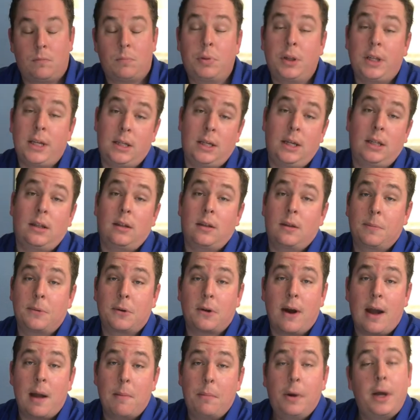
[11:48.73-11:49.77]
Please hit the
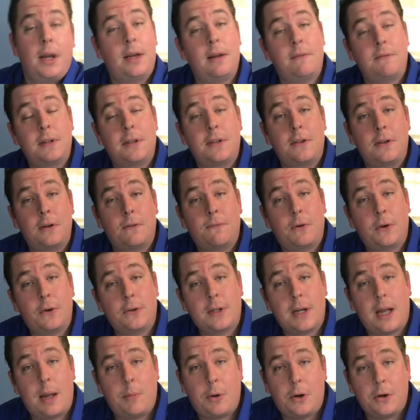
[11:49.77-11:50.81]
subscribe button. If this is your
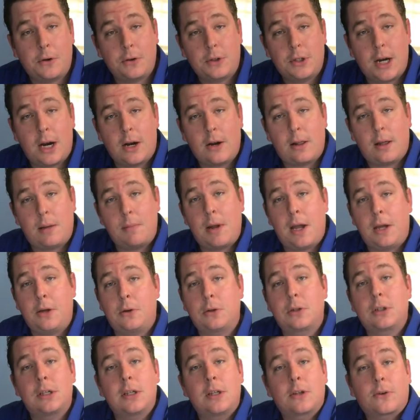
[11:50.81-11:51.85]
first time on your channel, I'm not
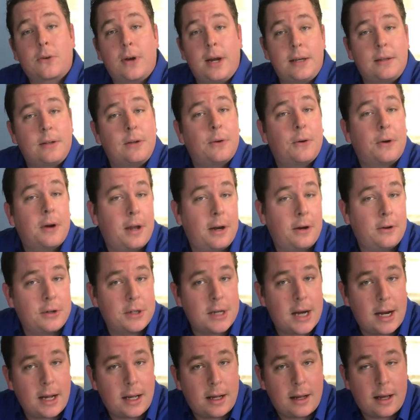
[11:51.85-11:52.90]
usually this crazy or
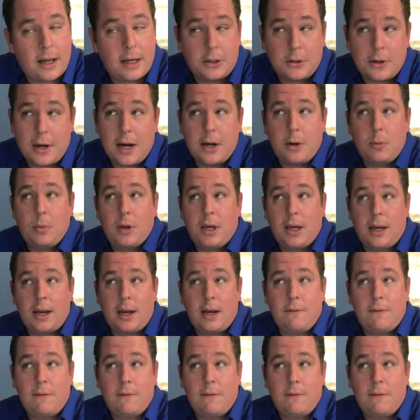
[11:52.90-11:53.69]
energetic. I try to be.